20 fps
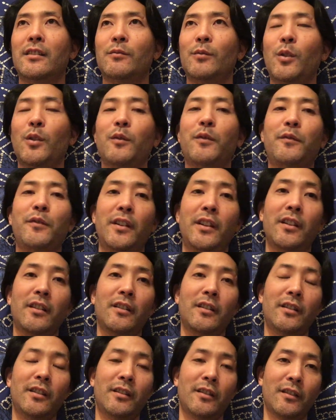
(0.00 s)
Well,
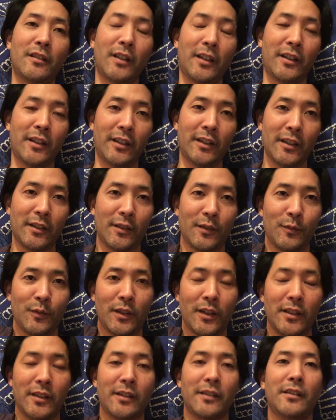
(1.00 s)
fear, you know, I think that's the one
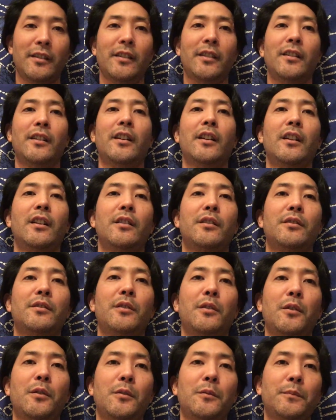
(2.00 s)
I didn't say.
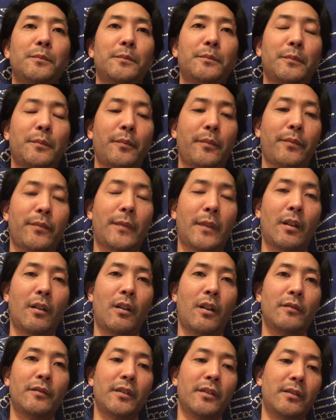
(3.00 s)
So,
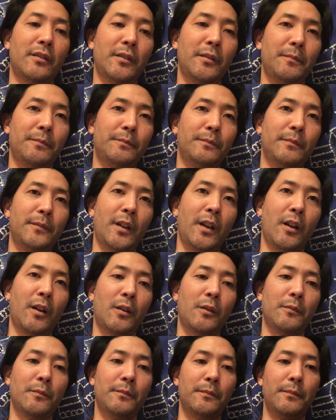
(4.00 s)
obviously. Now,